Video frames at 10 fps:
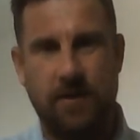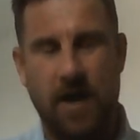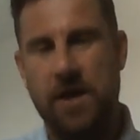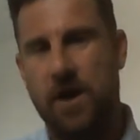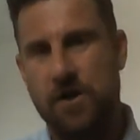
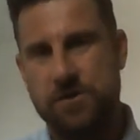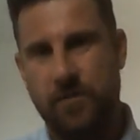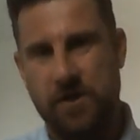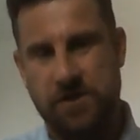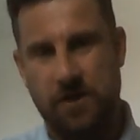and ask
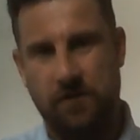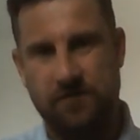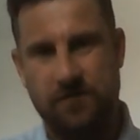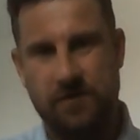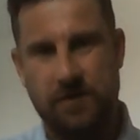
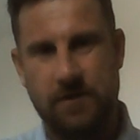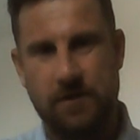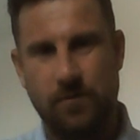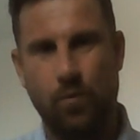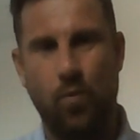myself
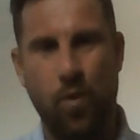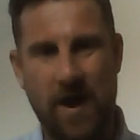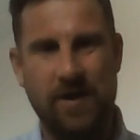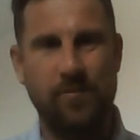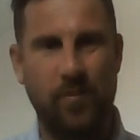
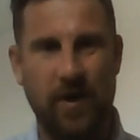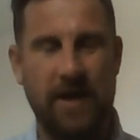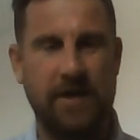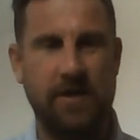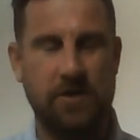when
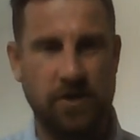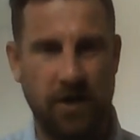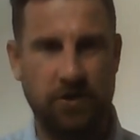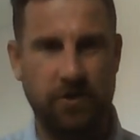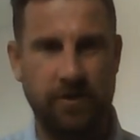planning a
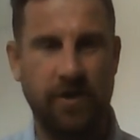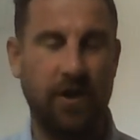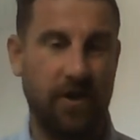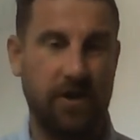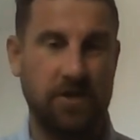session,
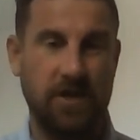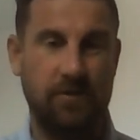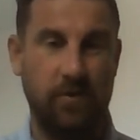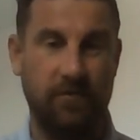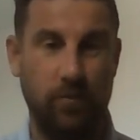like I
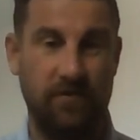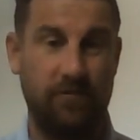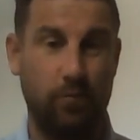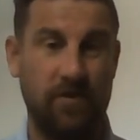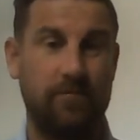said,
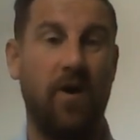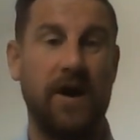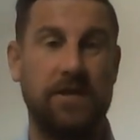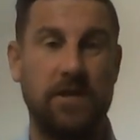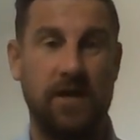with
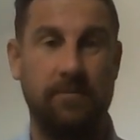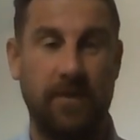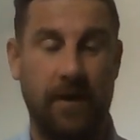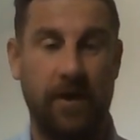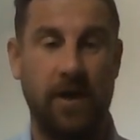my team.
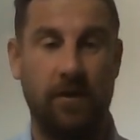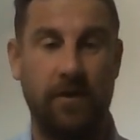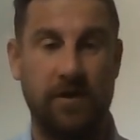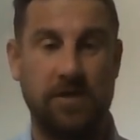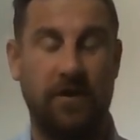Now, I know
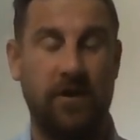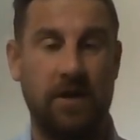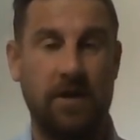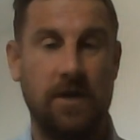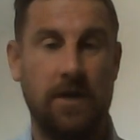that there's other
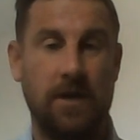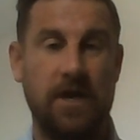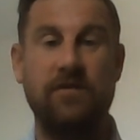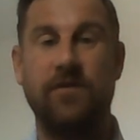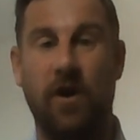
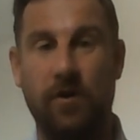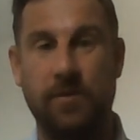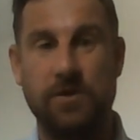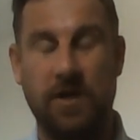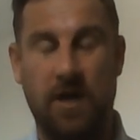
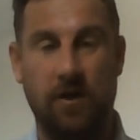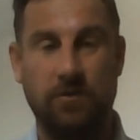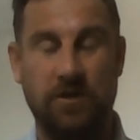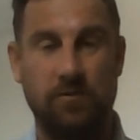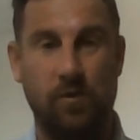environments that
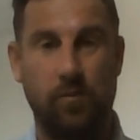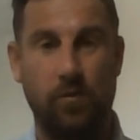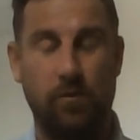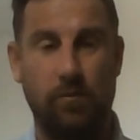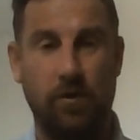coaches will
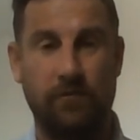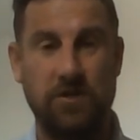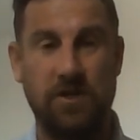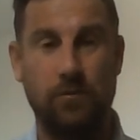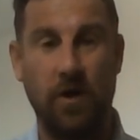
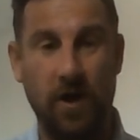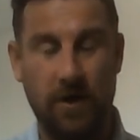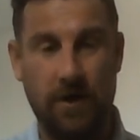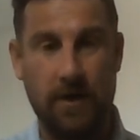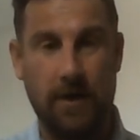obviously
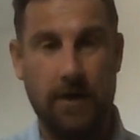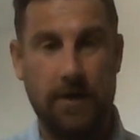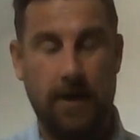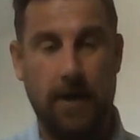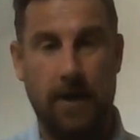
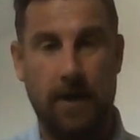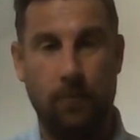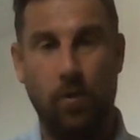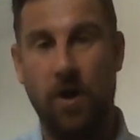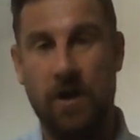
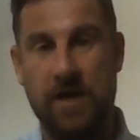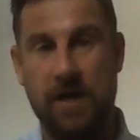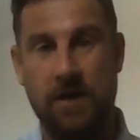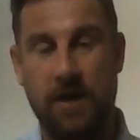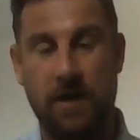work
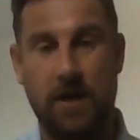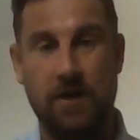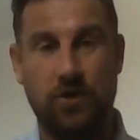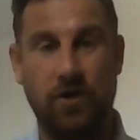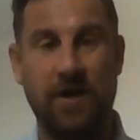in,
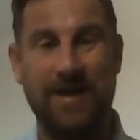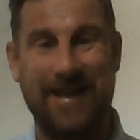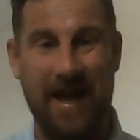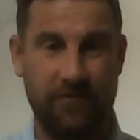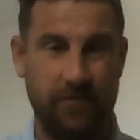and trying to
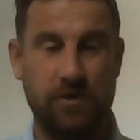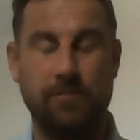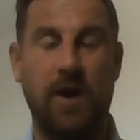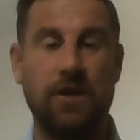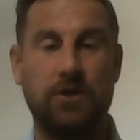gather as
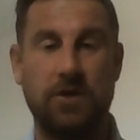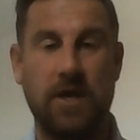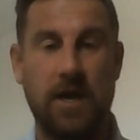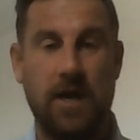much